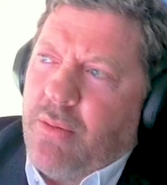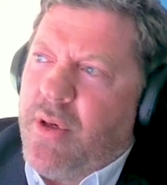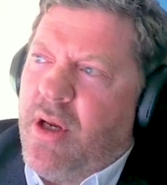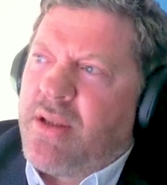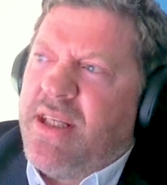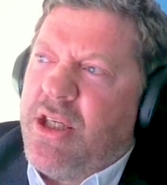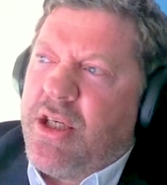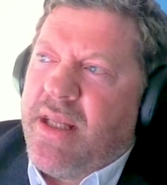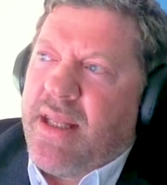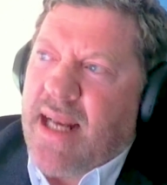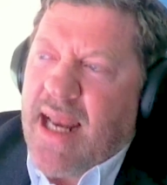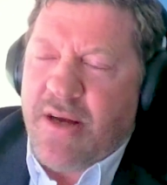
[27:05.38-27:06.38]
we're not teaching
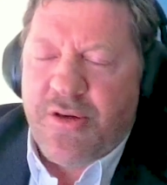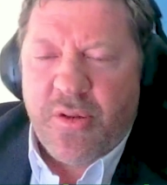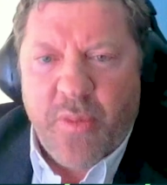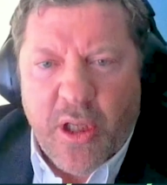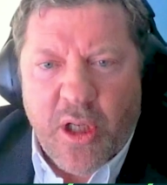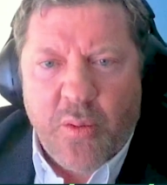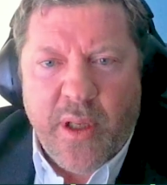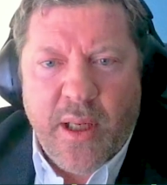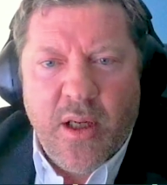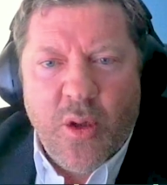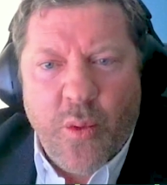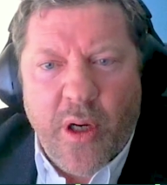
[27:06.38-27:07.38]
in the classroom here.
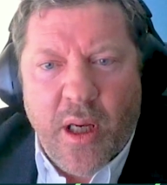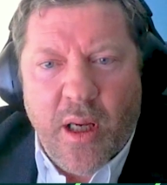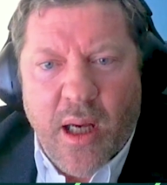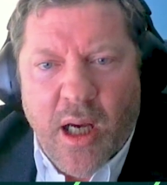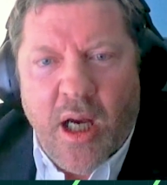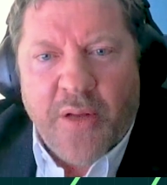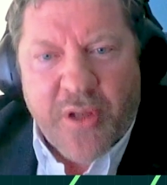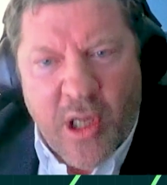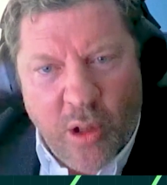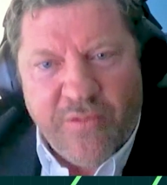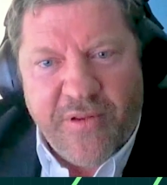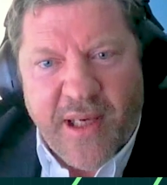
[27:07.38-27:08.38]
We're at the
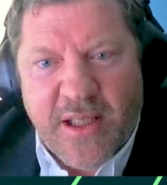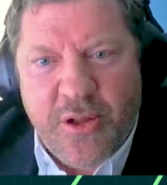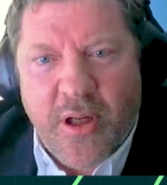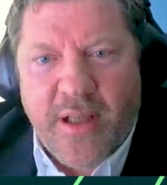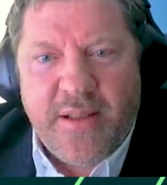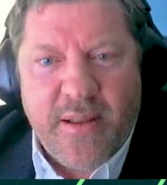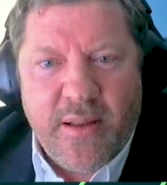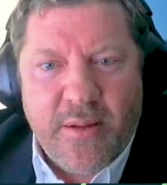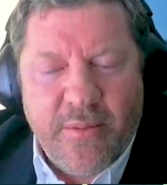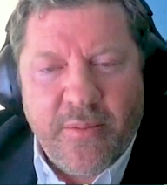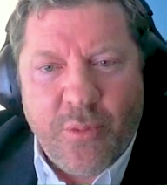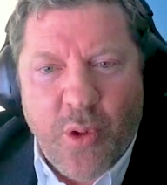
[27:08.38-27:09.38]
coalface trying to
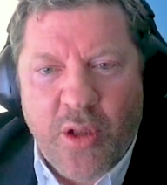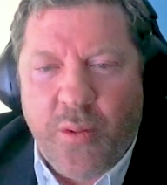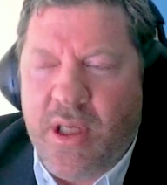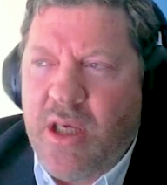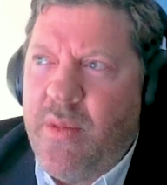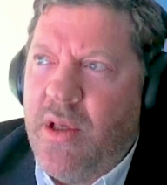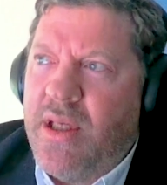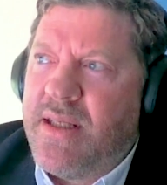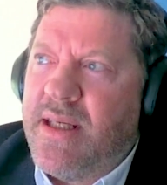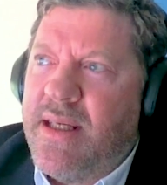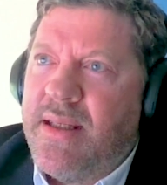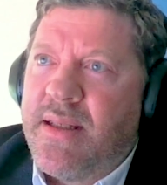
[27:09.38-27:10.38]
work with
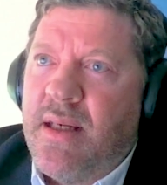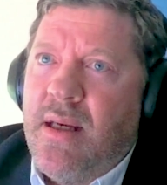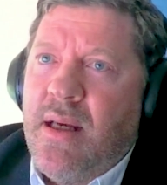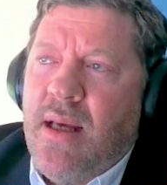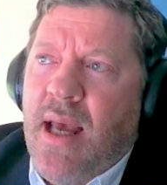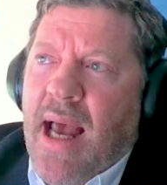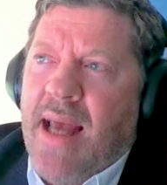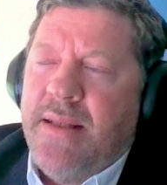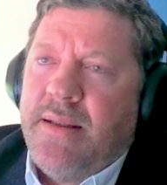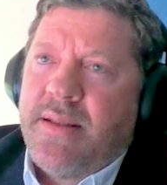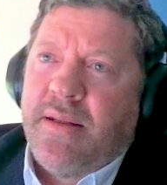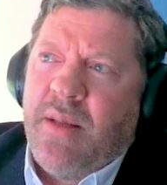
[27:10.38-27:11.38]
communities,
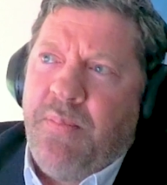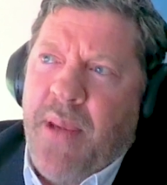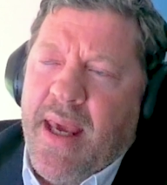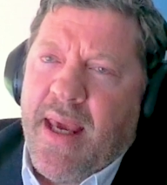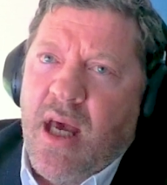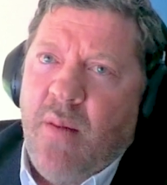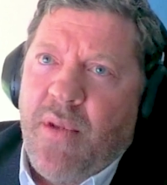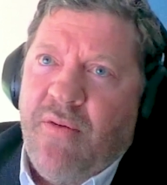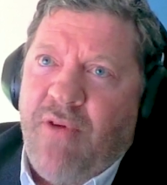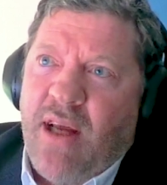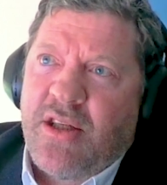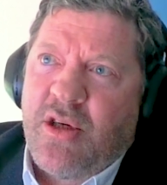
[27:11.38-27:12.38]
and the pickup
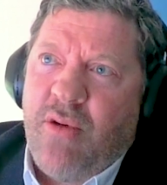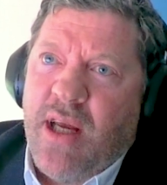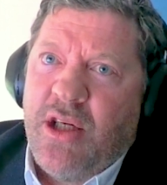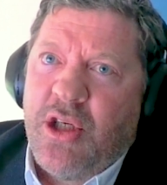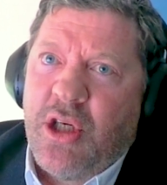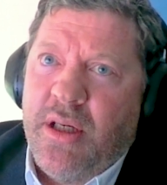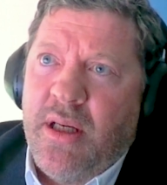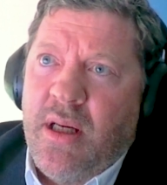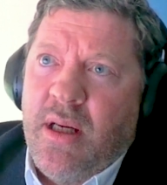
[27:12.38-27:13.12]
of restoration,